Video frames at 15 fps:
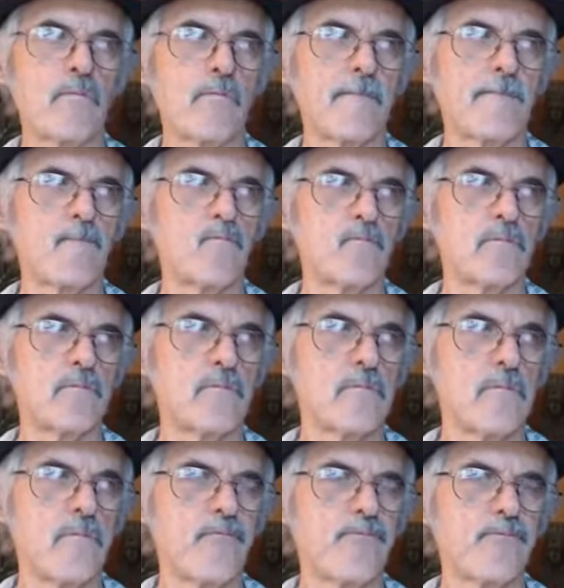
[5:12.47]

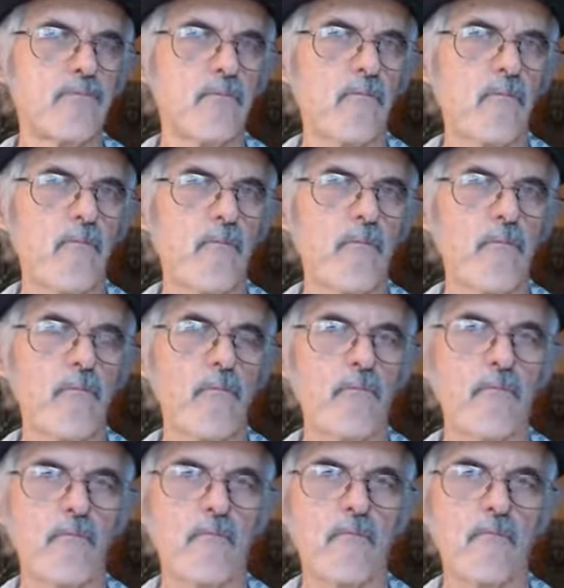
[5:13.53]

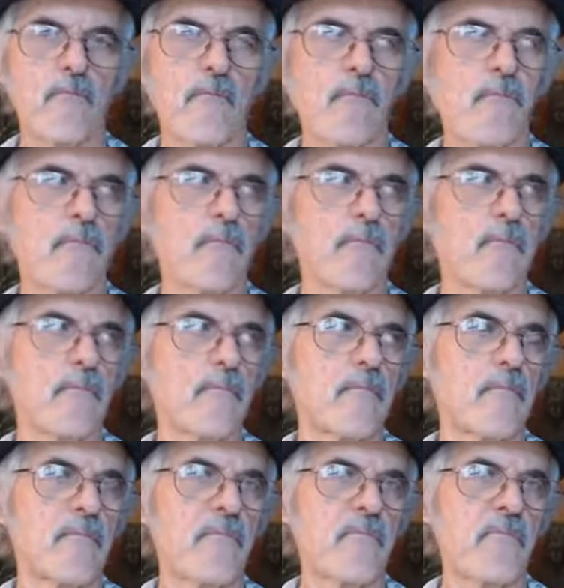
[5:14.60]

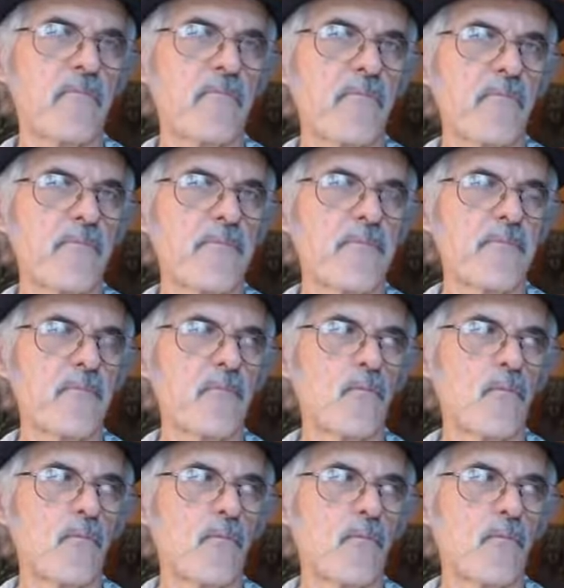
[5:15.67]

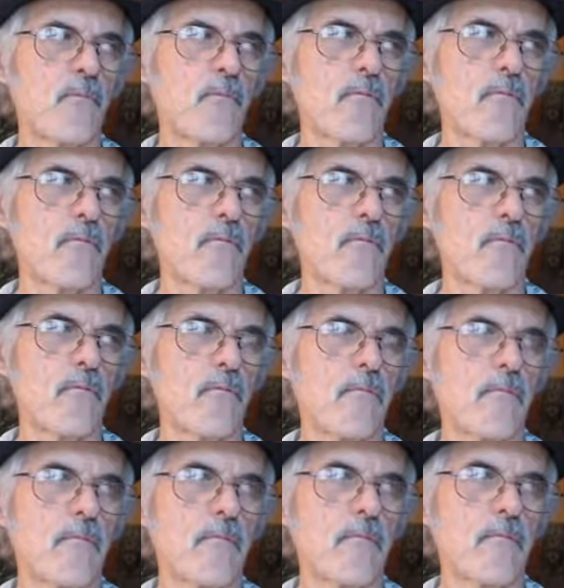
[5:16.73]

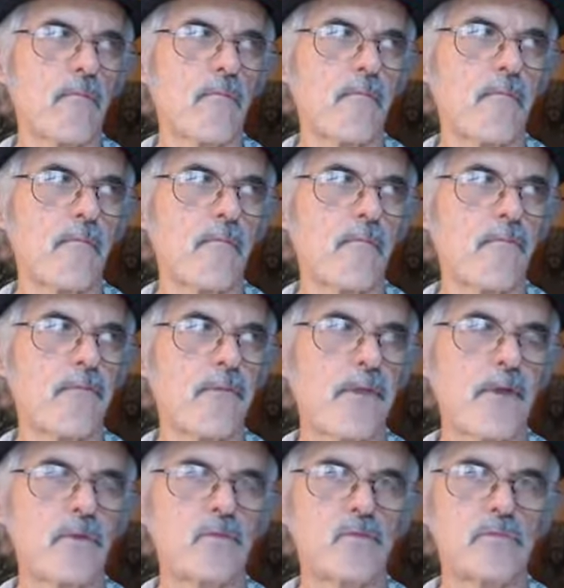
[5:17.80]

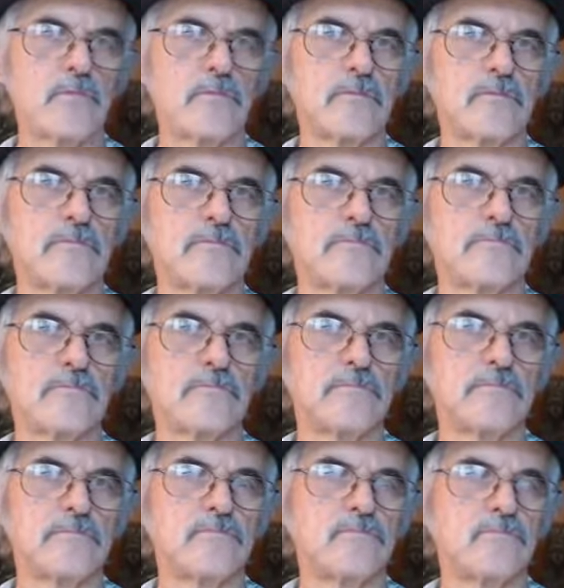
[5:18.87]

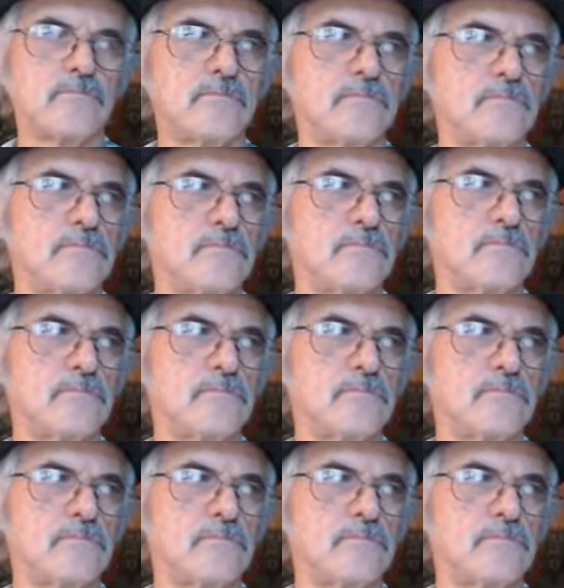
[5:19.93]
(not speaking)